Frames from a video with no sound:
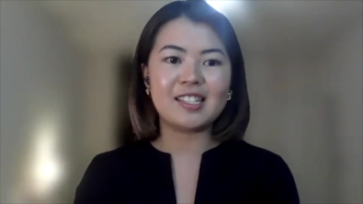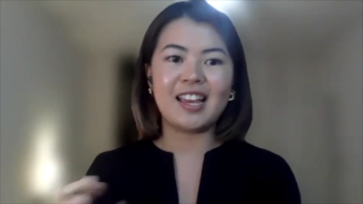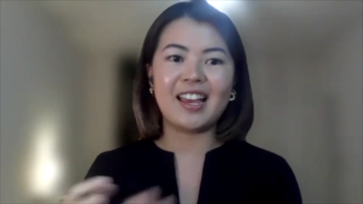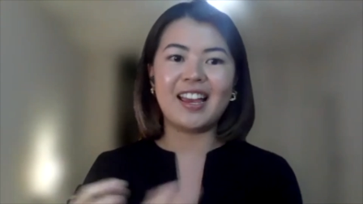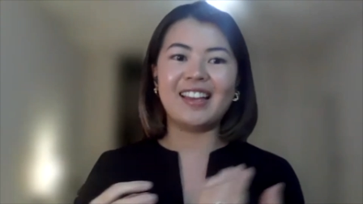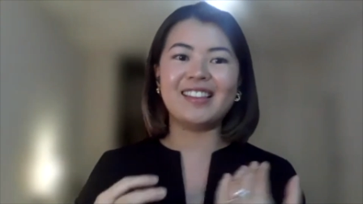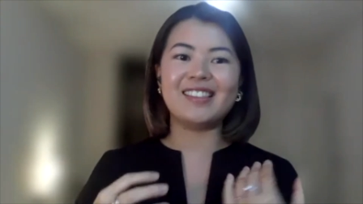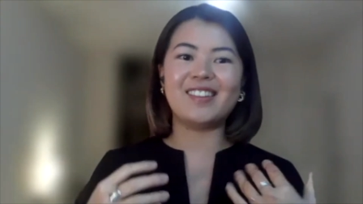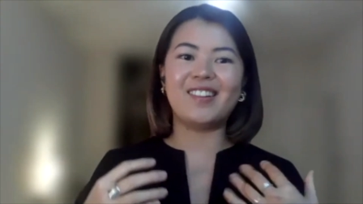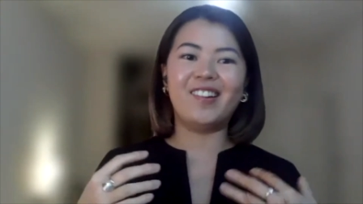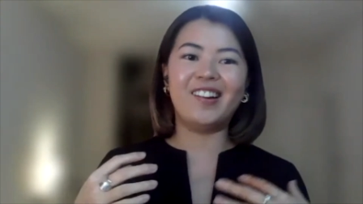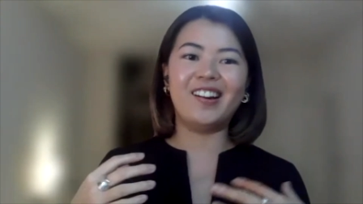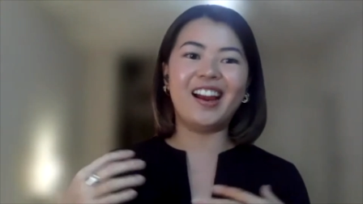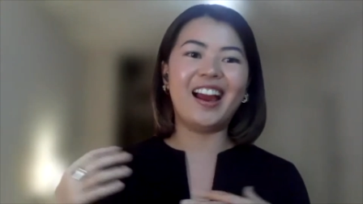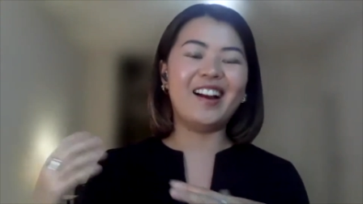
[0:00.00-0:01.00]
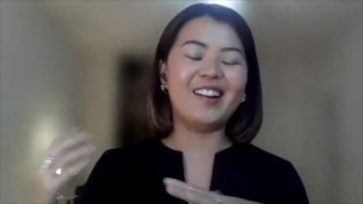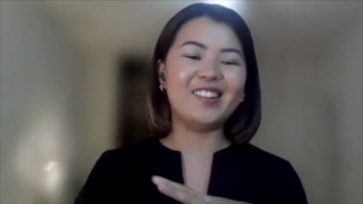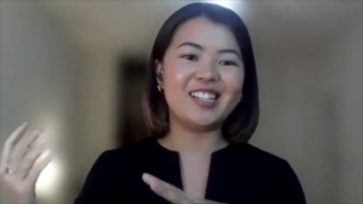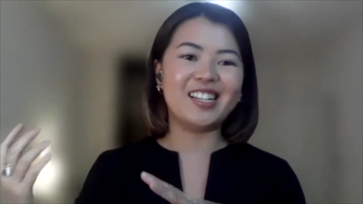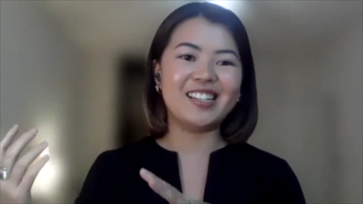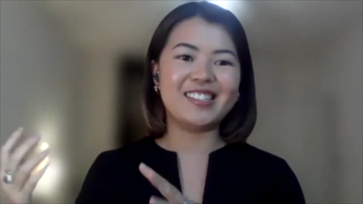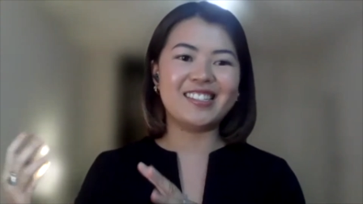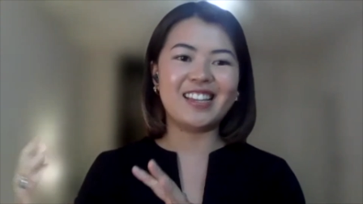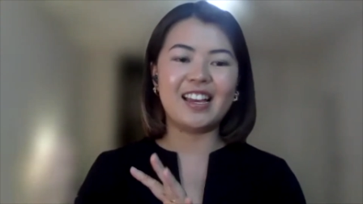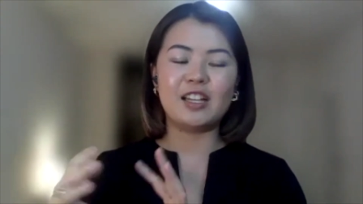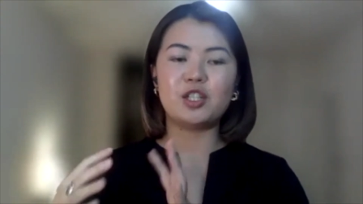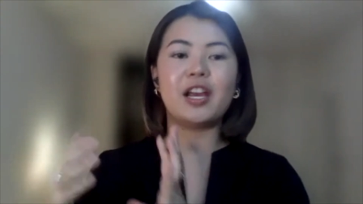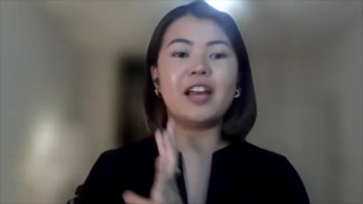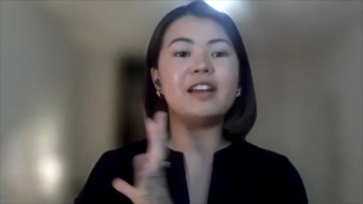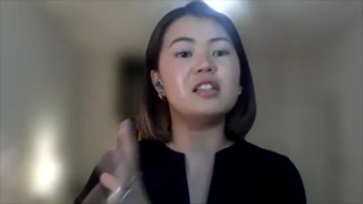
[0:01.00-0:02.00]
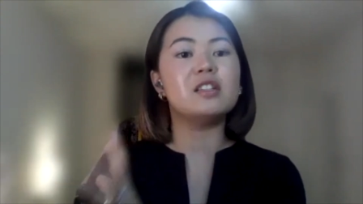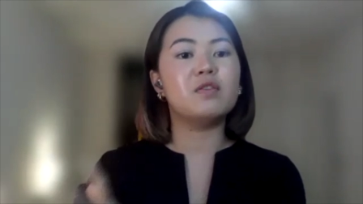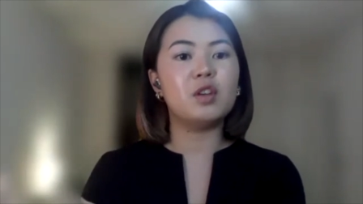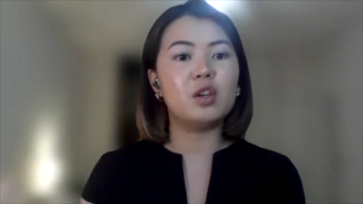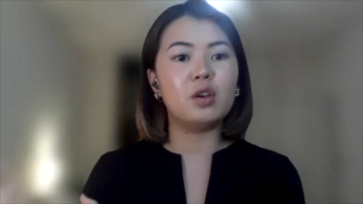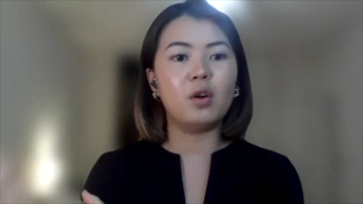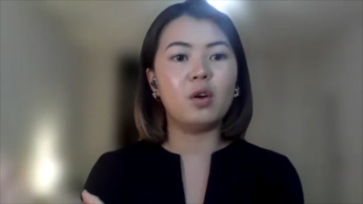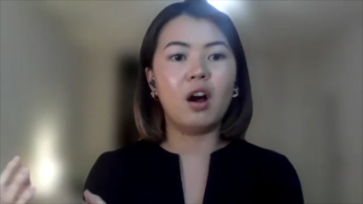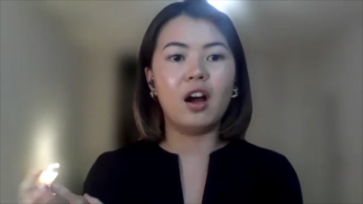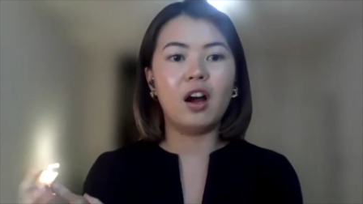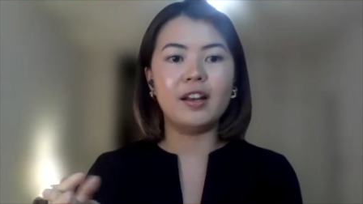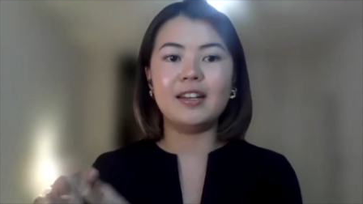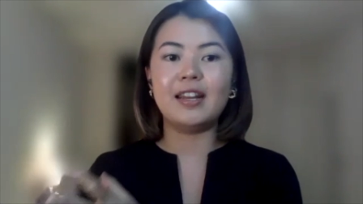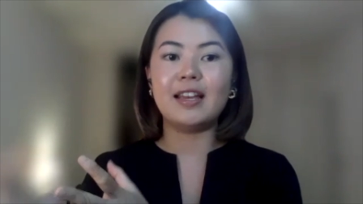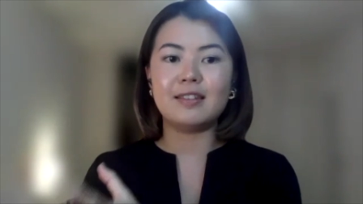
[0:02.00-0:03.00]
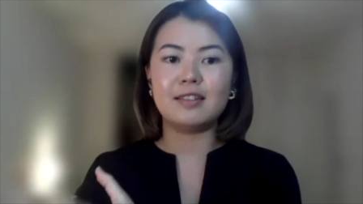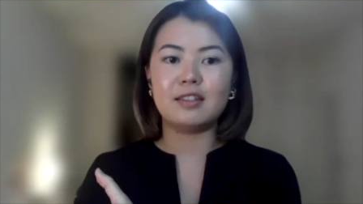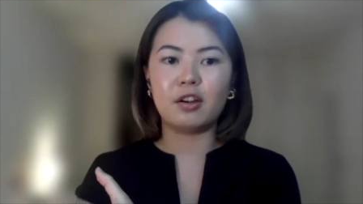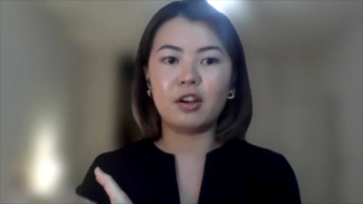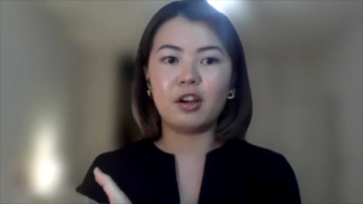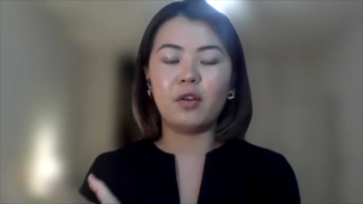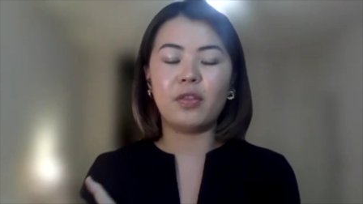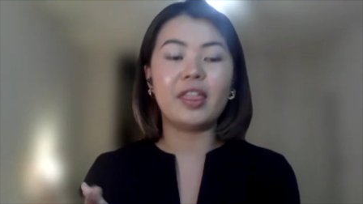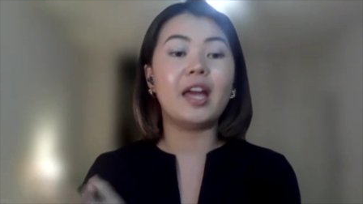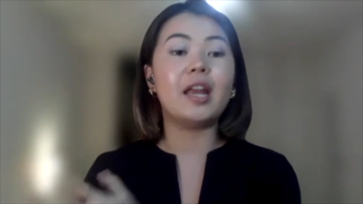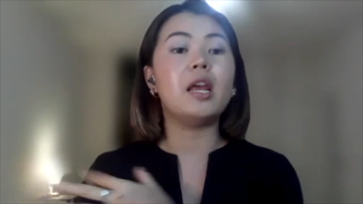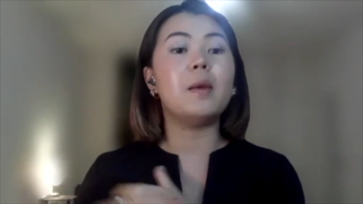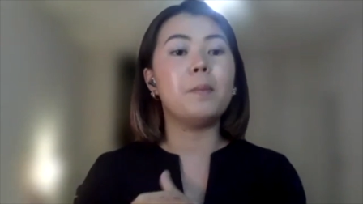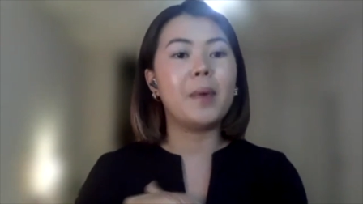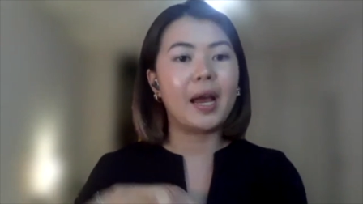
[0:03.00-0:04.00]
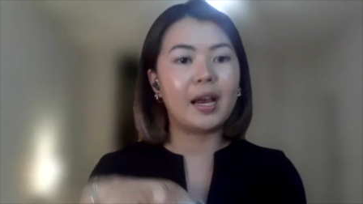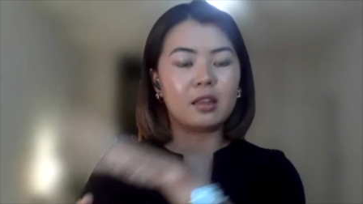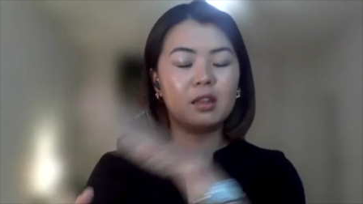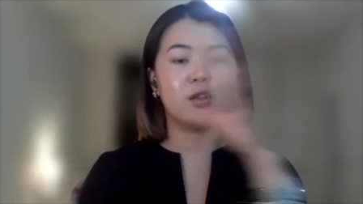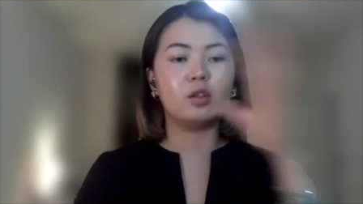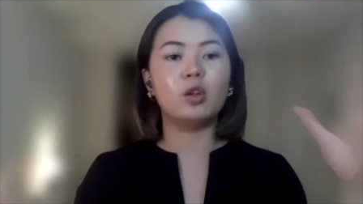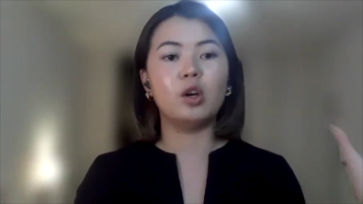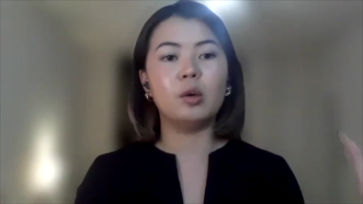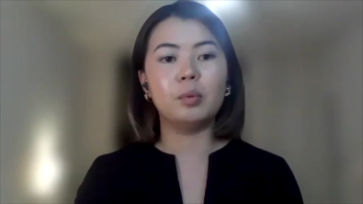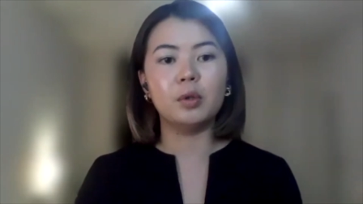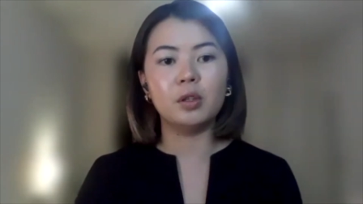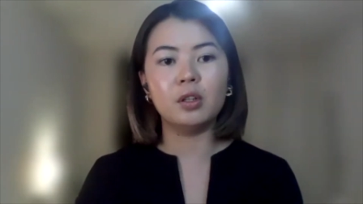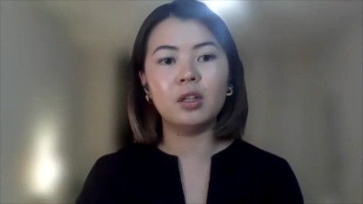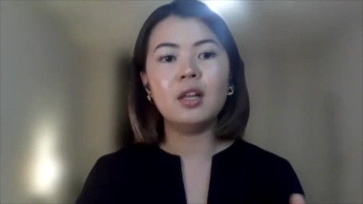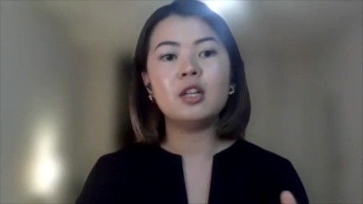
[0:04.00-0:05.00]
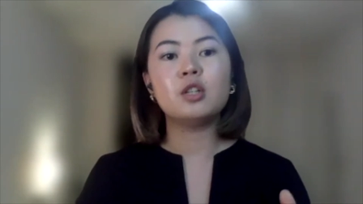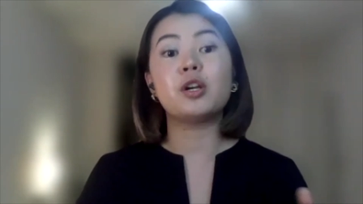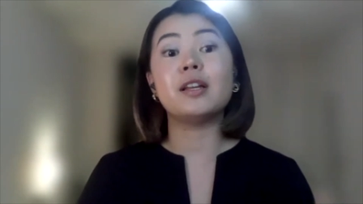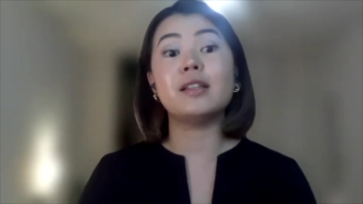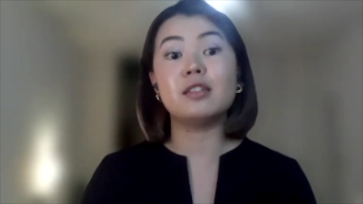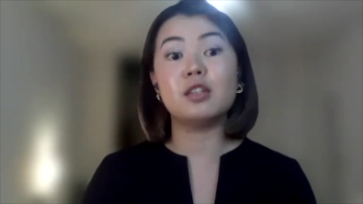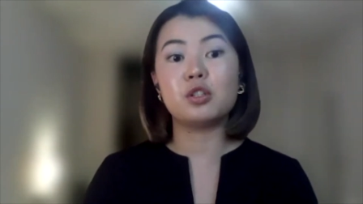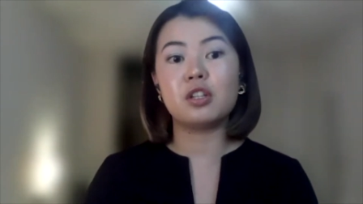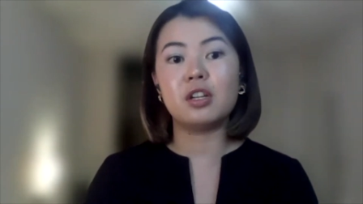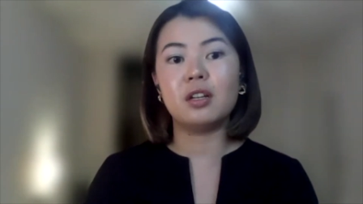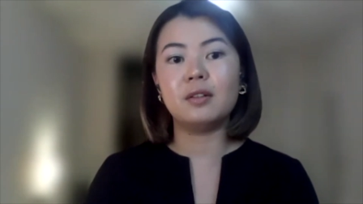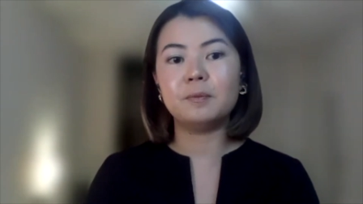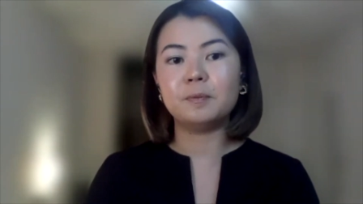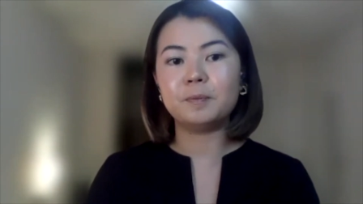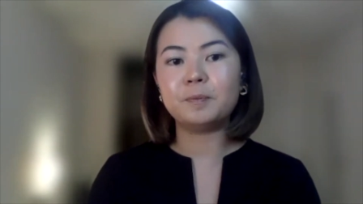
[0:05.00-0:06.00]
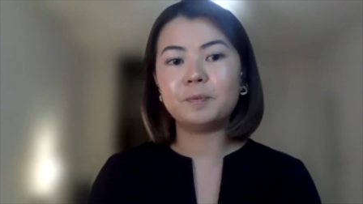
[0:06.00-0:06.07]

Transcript: sands, or how does uh, China's view on net zero then impact the global transition?